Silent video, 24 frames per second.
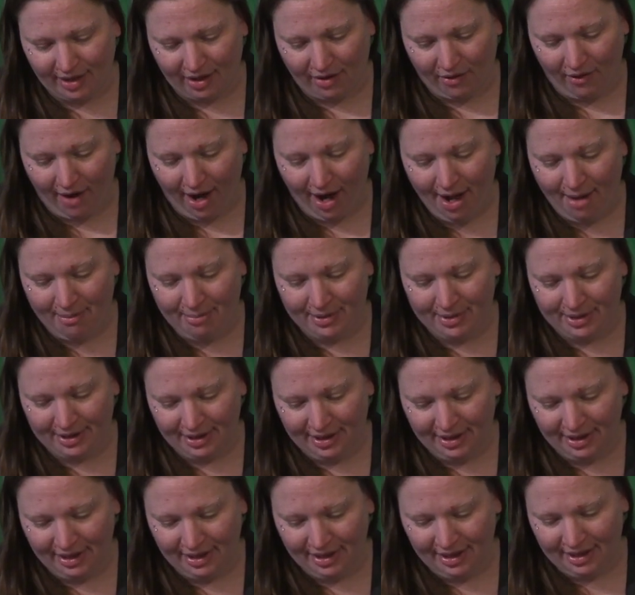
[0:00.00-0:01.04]
The crap?
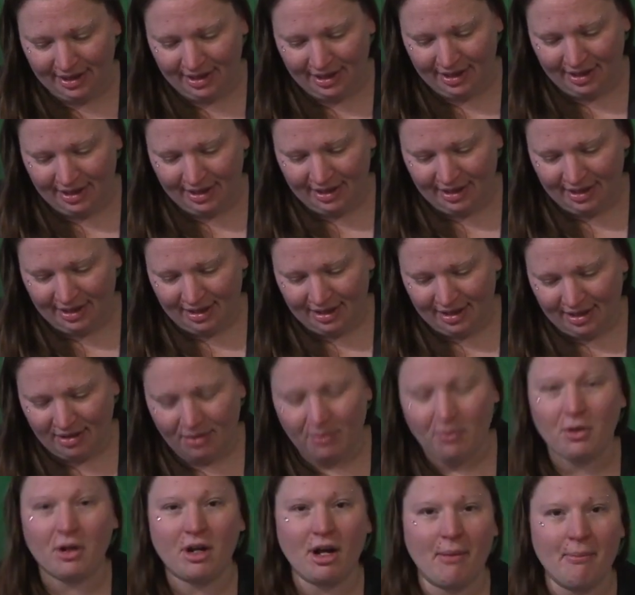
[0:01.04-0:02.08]

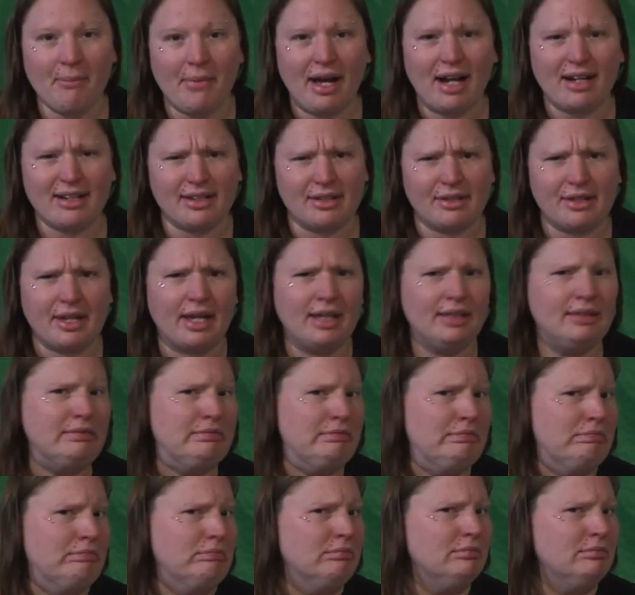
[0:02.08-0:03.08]
We'll come back to that.